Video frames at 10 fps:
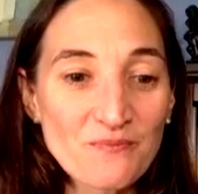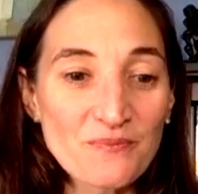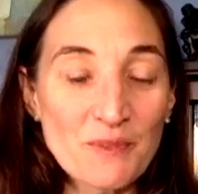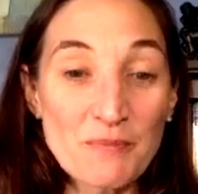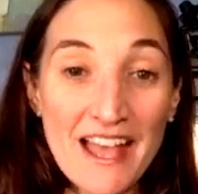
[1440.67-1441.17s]

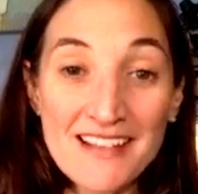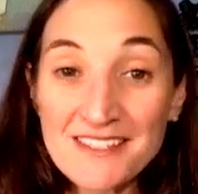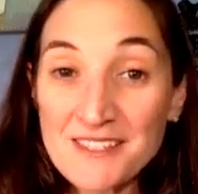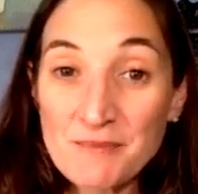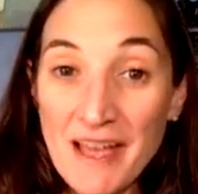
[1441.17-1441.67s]
the
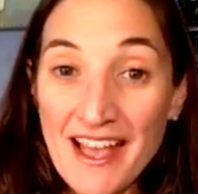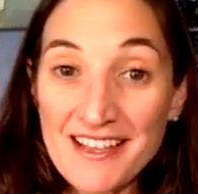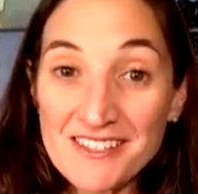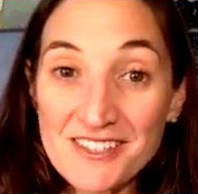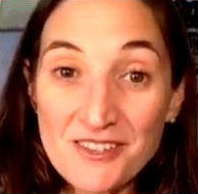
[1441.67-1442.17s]
past is
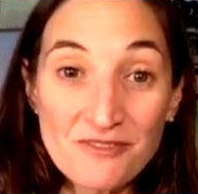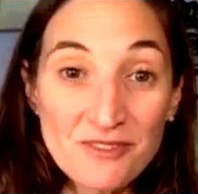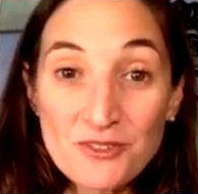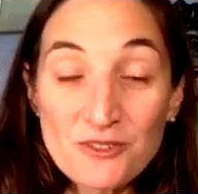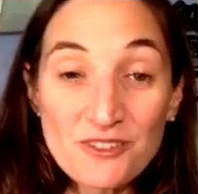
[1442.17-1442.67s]
past, the
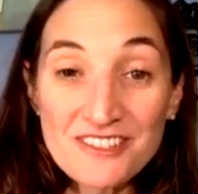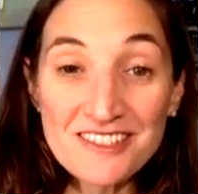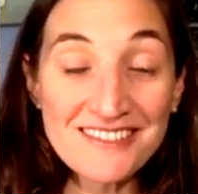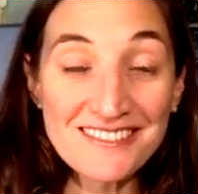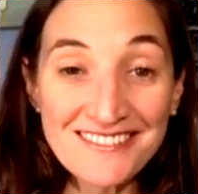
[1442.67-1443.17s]
future
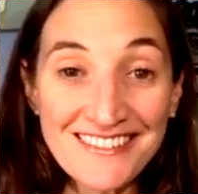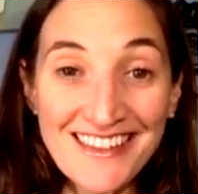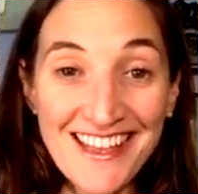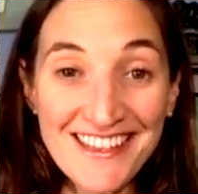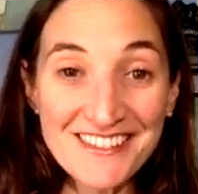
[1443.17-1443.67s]
has
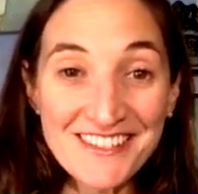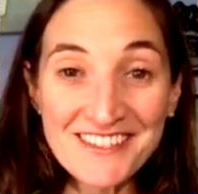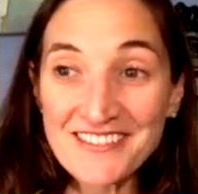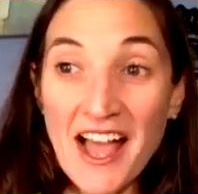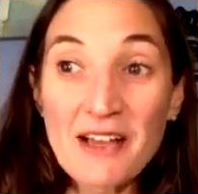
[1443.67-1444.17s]
has
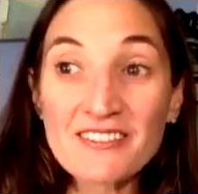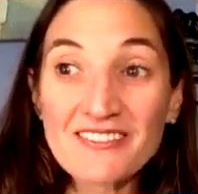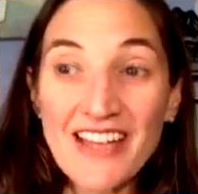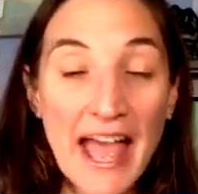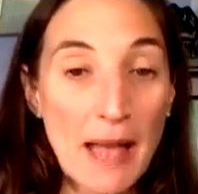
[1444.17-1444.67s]
not
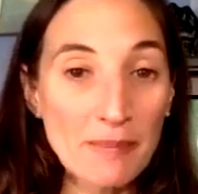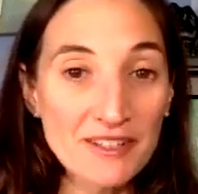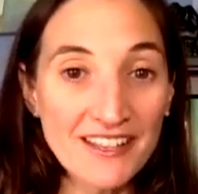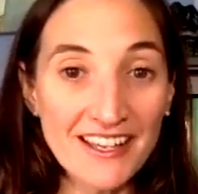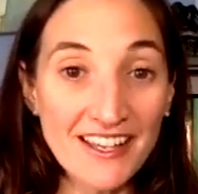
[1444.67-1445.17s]

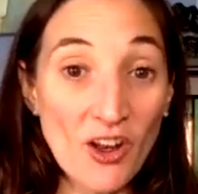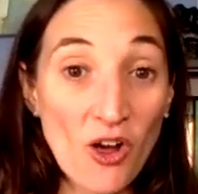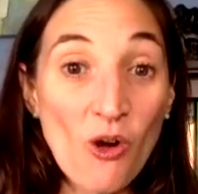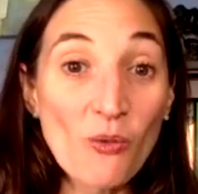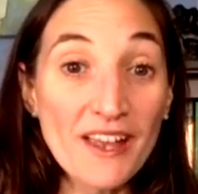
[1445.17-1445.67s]
happened yet, and
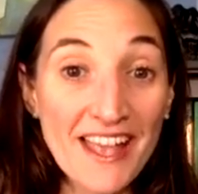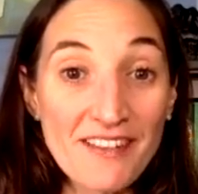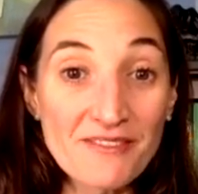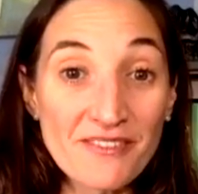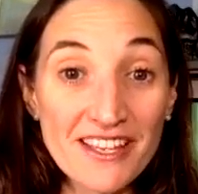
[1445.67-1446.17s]
all we
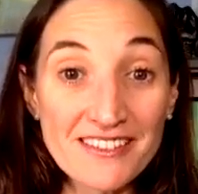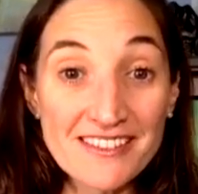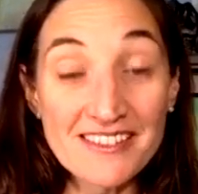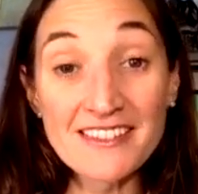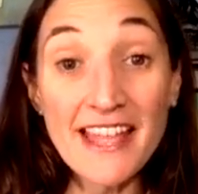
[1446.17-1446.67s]
have
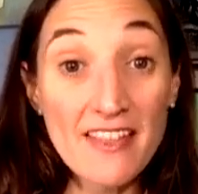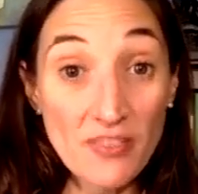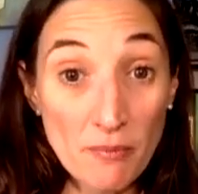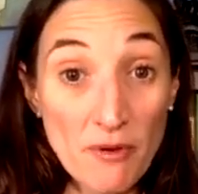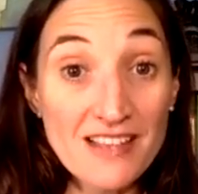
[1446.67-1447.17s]
is
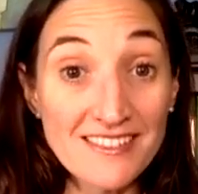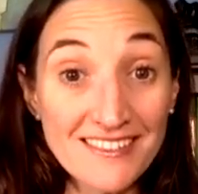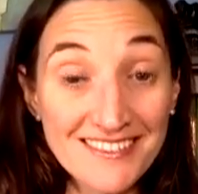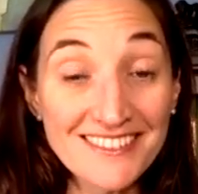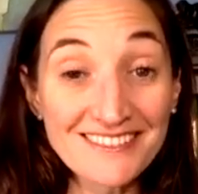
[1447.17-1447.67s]
the
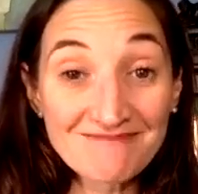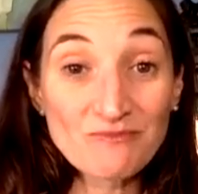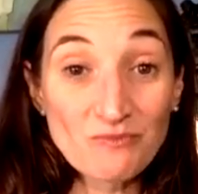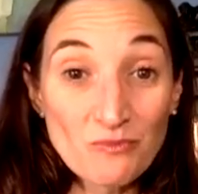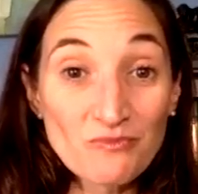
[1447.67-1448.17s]
present,
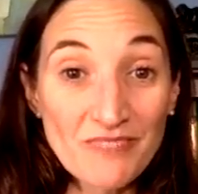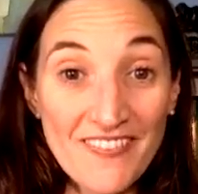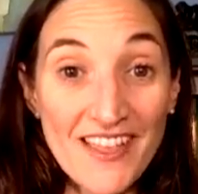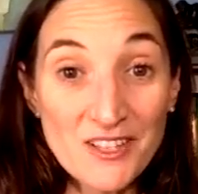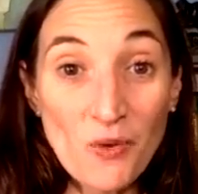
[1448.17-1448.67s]

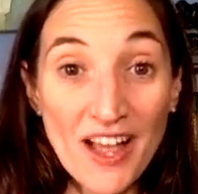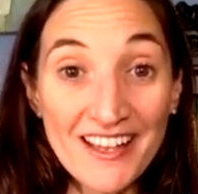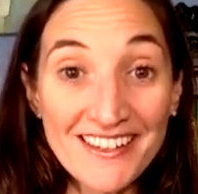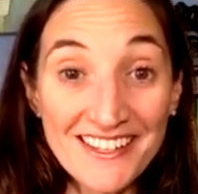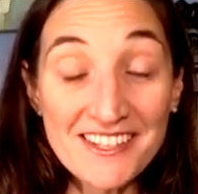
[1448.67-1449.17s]
and that's
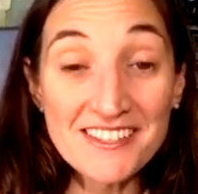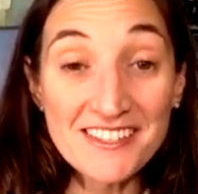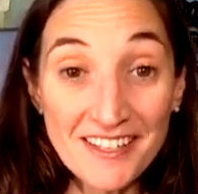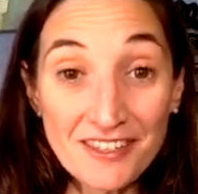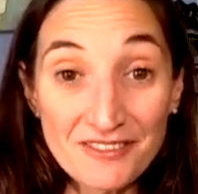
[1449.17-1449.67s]
why it is a
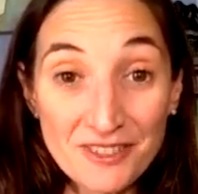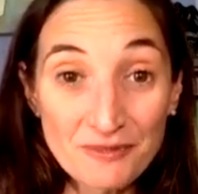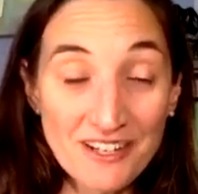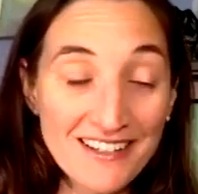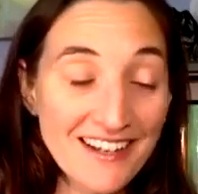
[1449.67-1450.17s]
gift,
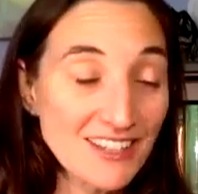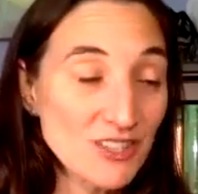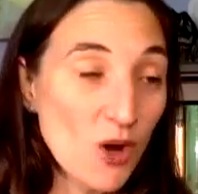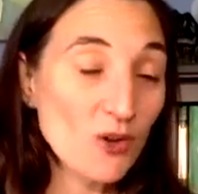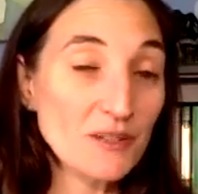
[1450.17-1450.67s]
right? And I
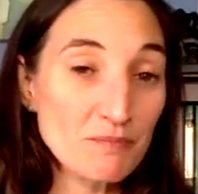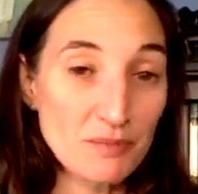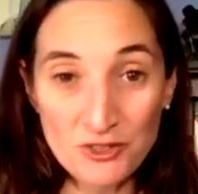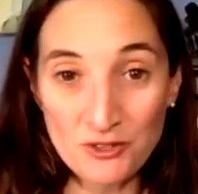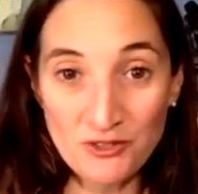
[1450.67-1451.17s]
totally
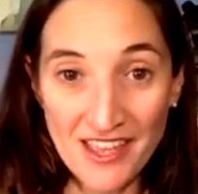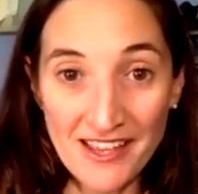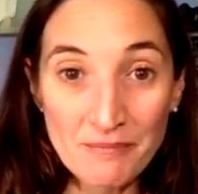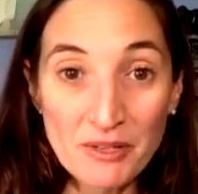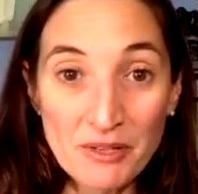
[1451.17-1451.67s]
butchered
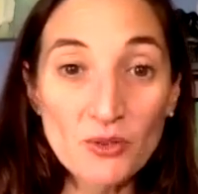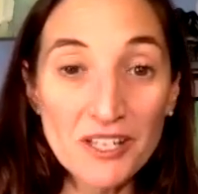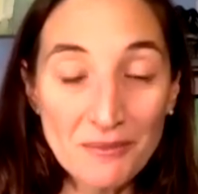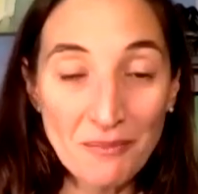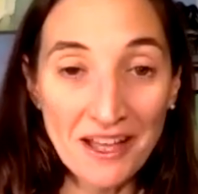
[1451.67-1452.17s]
that, but you
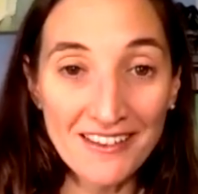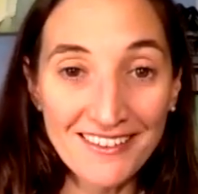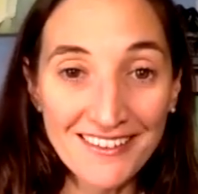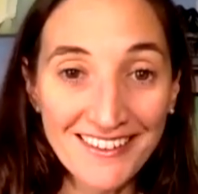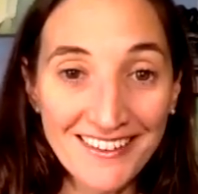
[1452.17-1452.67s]
get my
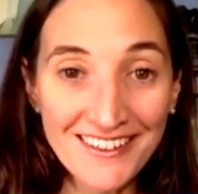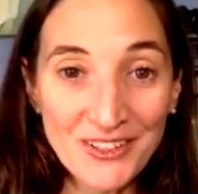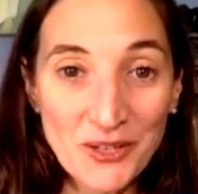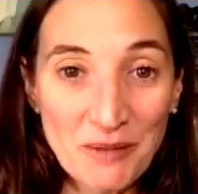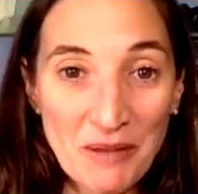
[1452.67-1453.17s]

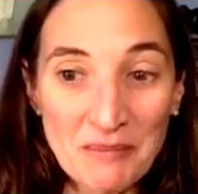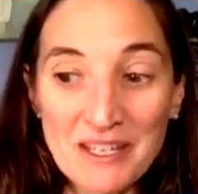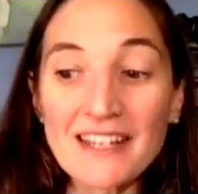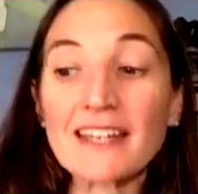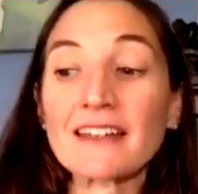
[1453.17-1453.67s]
You get my
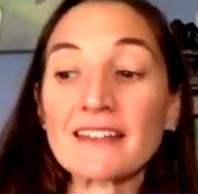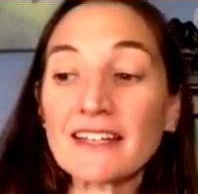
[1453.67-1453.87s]
meaning.